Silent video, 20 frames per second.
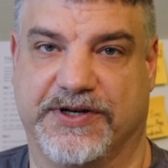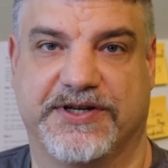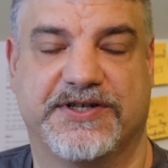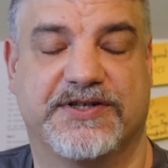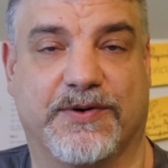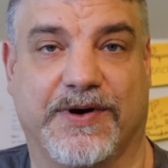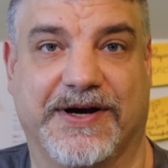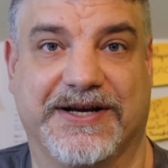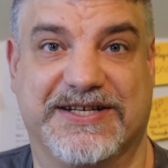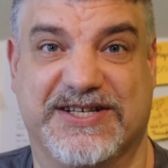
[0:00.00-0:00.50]
It's
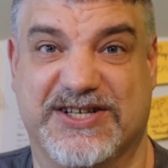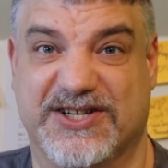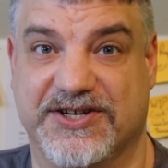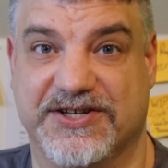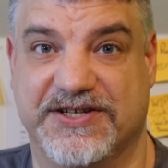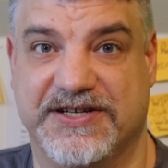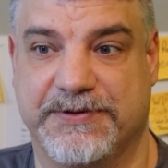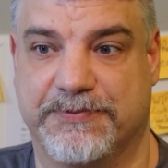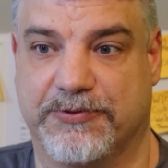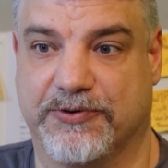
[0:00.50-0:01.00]
quite a
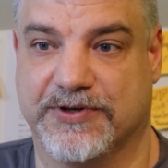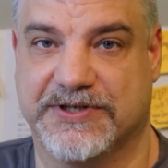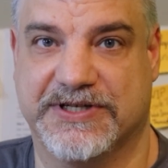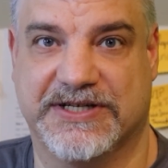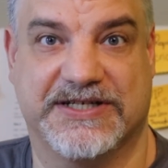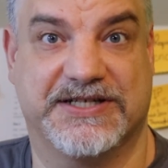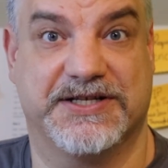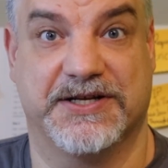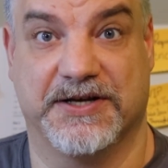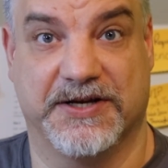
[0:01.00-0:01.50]
dirty
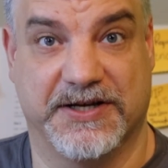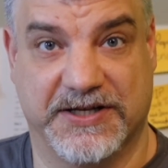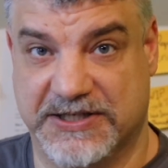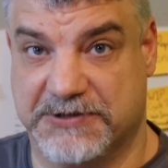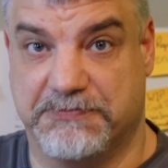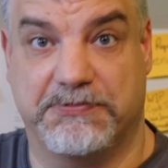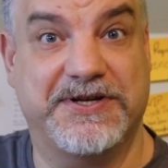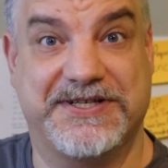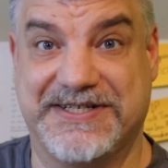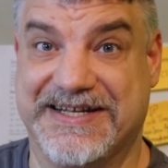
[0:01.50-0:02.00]
process,
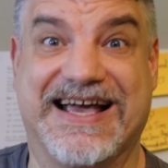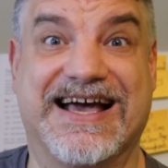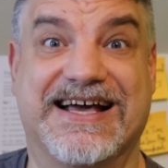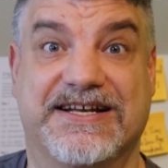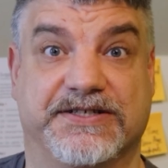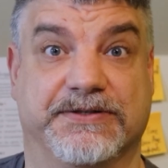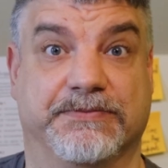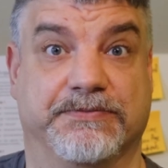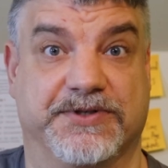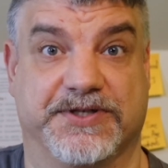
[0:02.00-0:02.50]
splitting
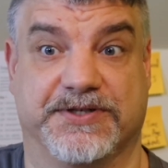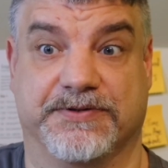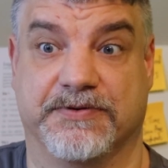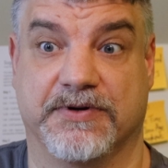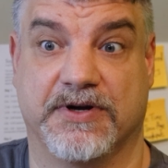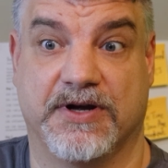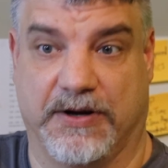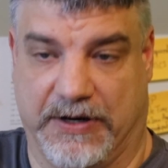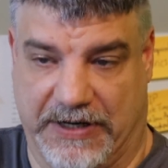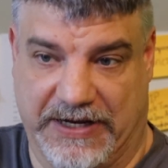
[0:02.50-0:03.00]
atoms,
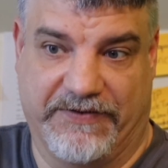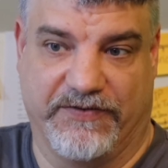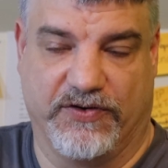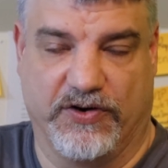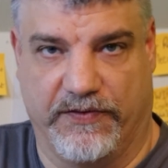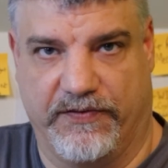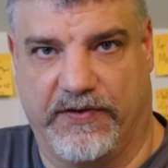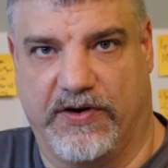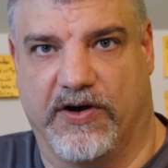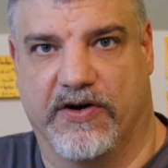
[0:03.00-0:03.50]
giving
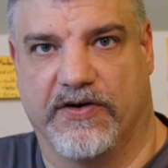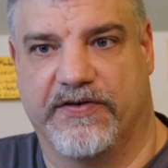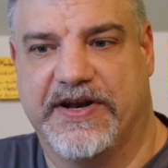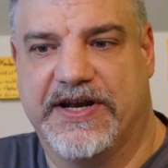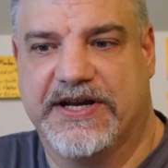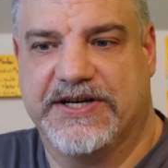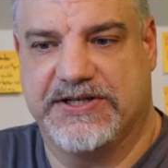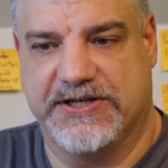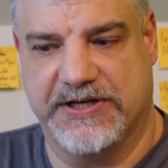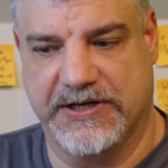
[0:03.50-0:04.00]
off a lot of
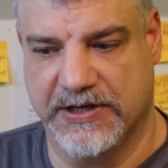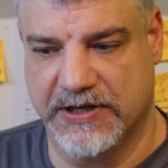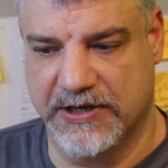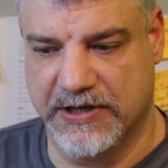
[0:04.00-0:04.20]
energy.